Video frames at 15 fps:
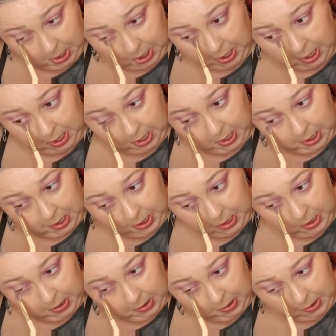And
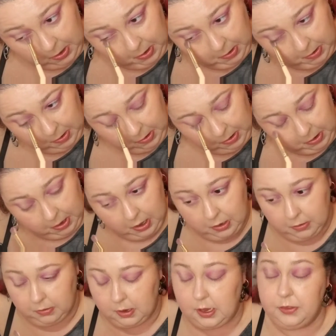
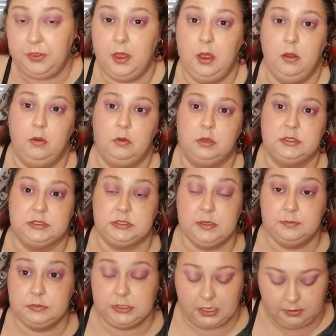I thought, because
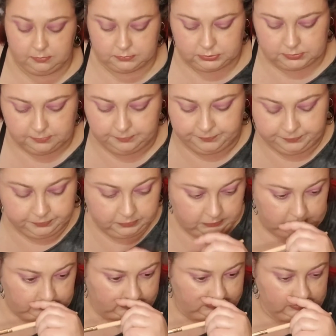sometimes
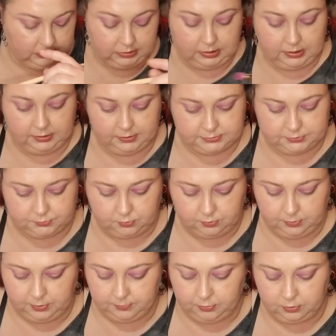Kit Kat doesn't
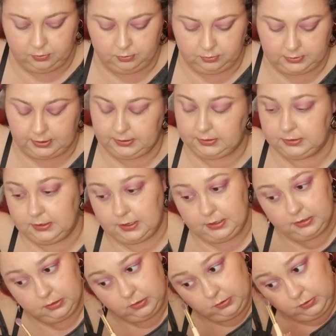remember day to
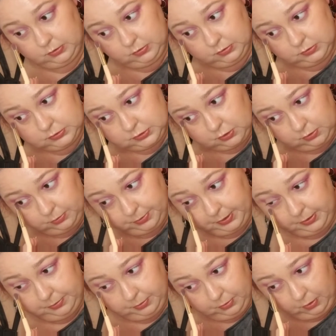day who certain
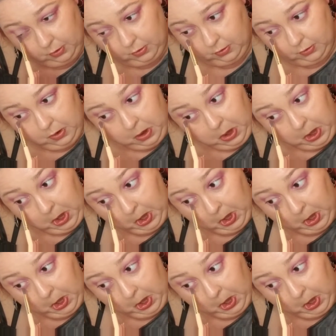people are.